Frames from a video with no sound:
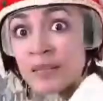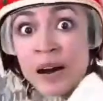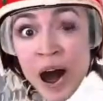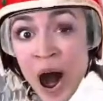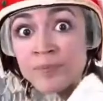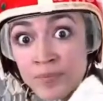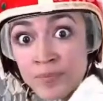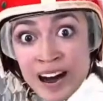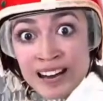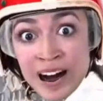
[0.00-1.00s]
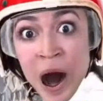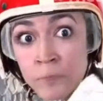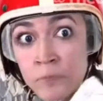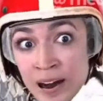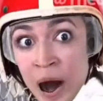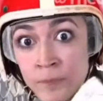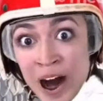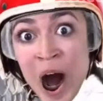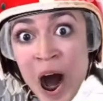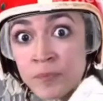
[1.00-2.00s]
after he said
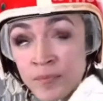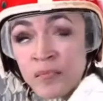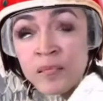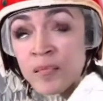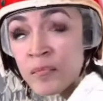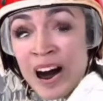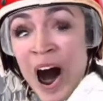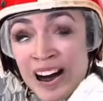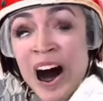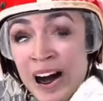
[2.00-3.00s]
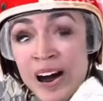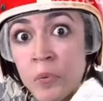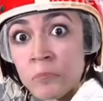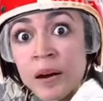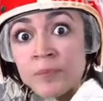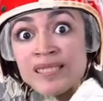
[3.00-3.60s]
bloodbath, I like almost